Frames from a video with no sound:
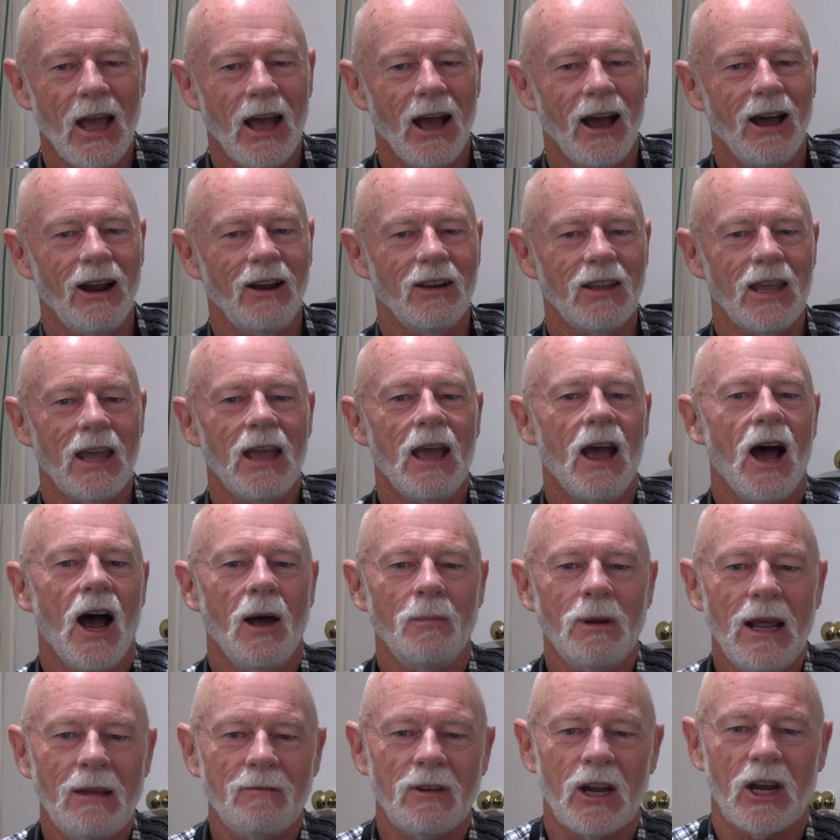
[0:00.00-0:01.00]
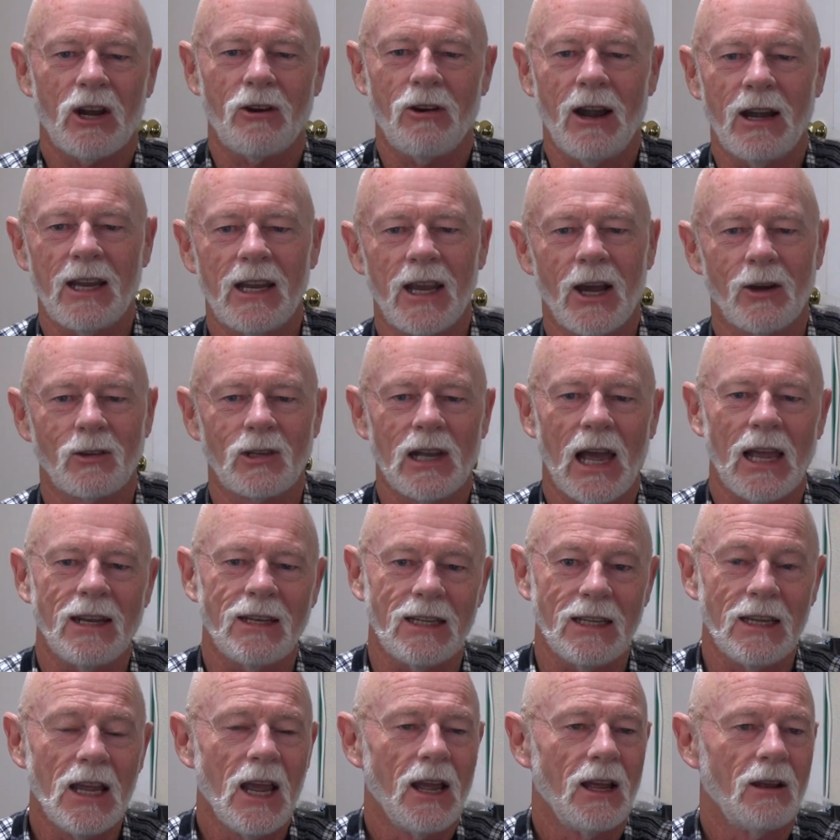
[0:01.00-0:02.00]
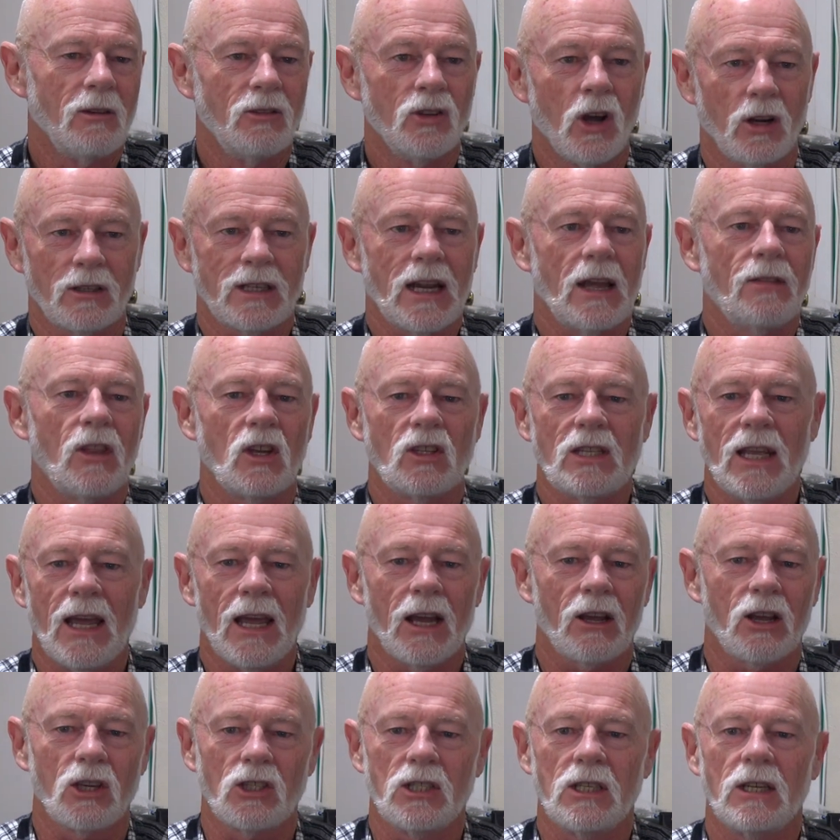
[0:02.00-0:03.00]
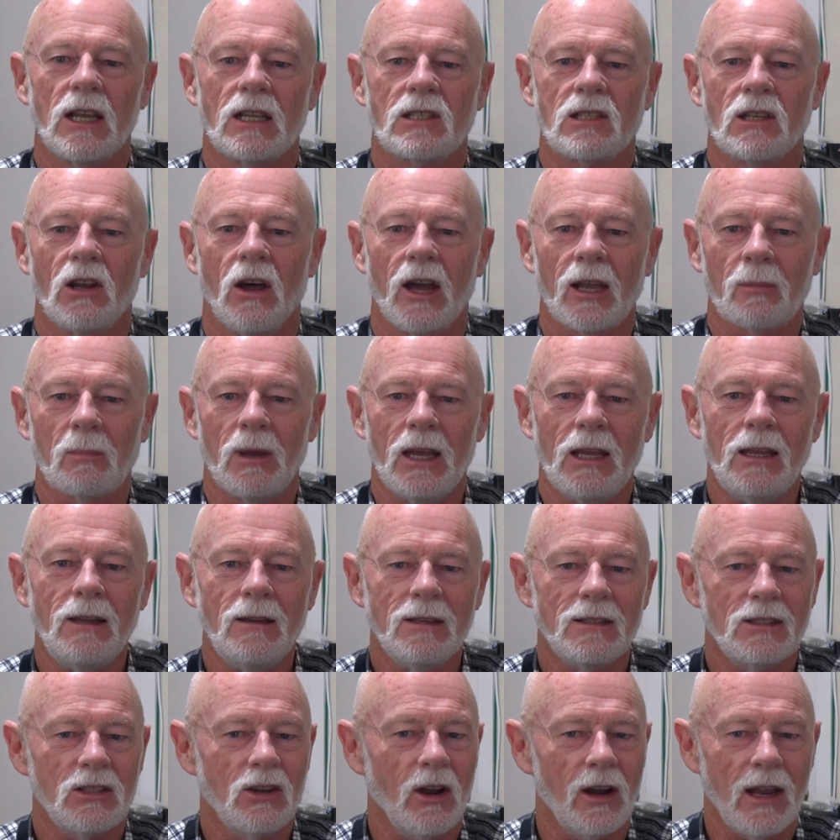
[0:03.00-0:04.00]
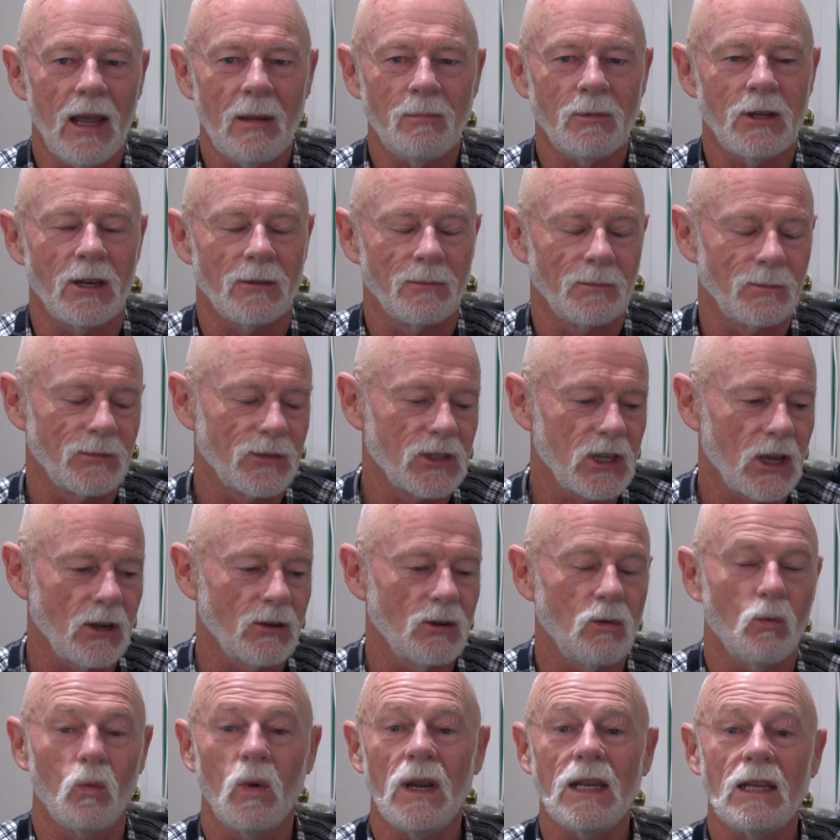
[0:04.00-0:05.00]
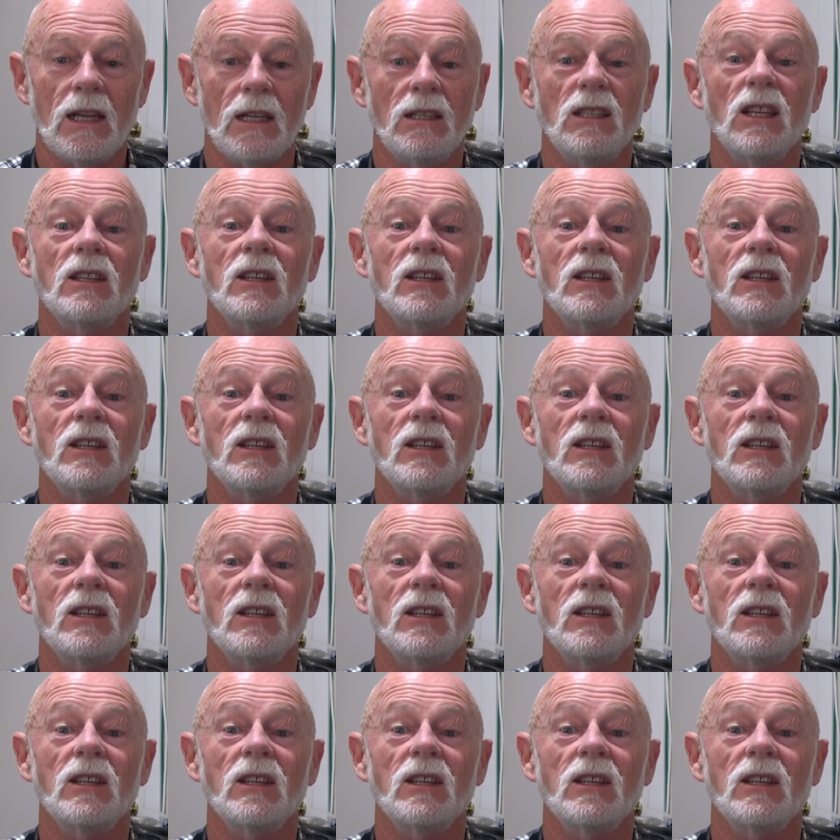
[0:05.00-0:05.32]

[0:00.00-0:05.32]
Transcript: I don't care. I'm not having a cranky old lady knock down the tower because she doesn't like me. It's not happening. So we need to